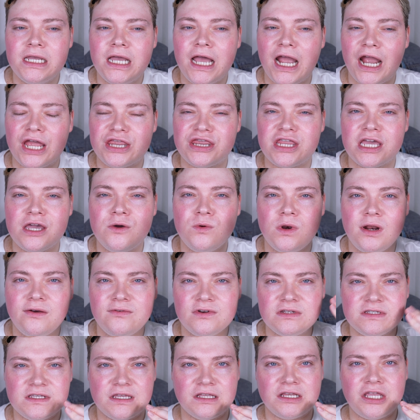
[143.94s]
I think
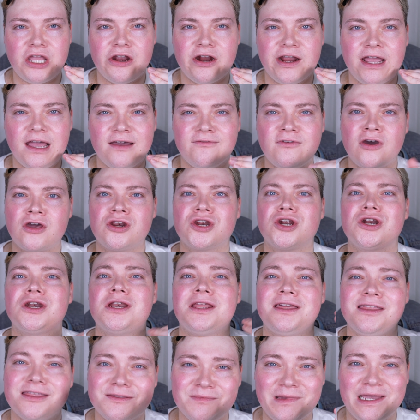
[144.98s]
whatever skincare I have
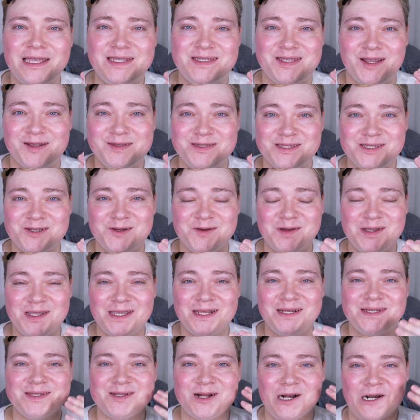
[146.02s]
underneath my
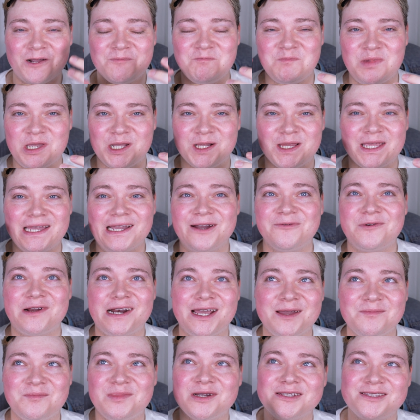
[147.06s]
sunscreen started peeling when
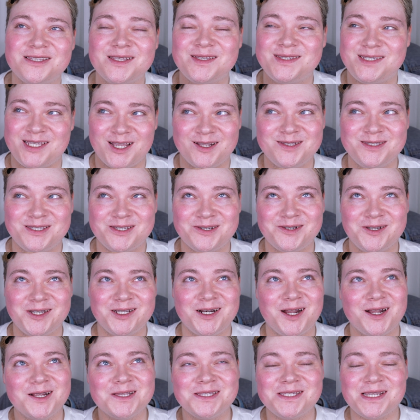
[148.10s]
I put the
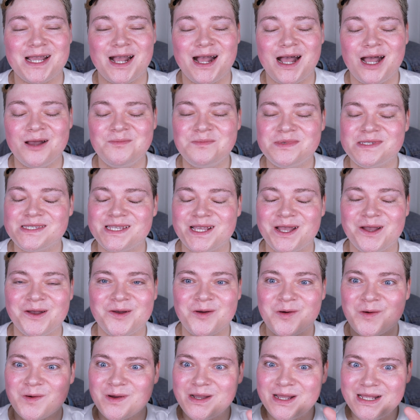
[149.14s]
sunscreen on top.
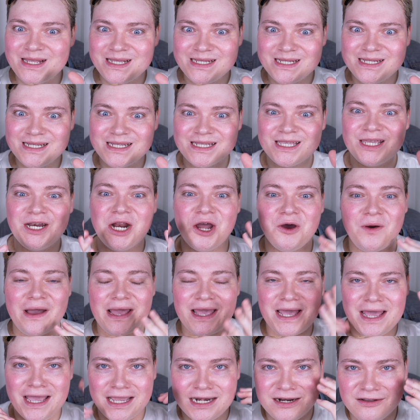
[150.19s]
So, I
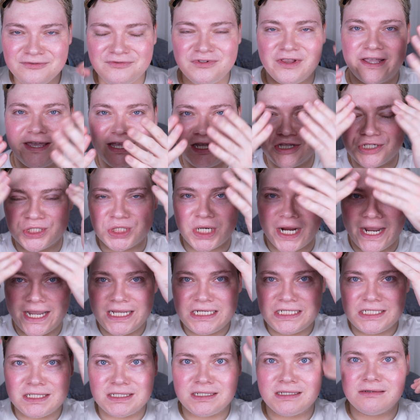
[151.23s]
kind of like
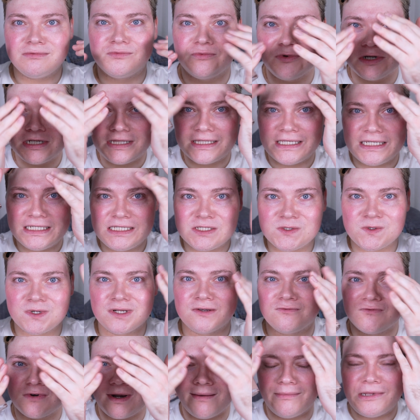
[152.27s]
tried to really sort
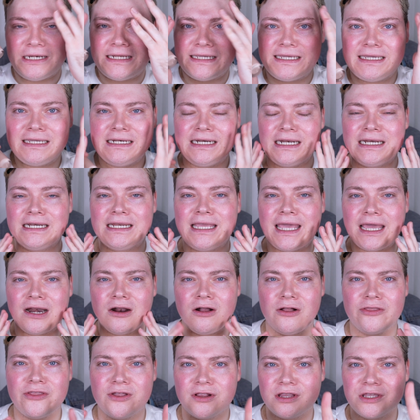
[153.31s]
of rub it in and get
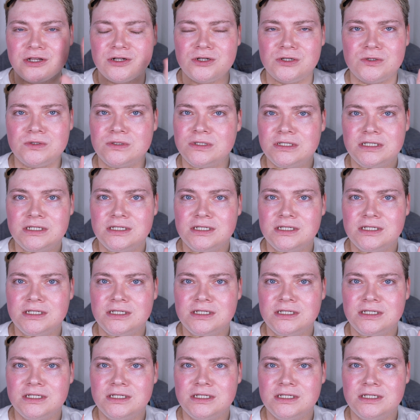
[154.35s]
all the little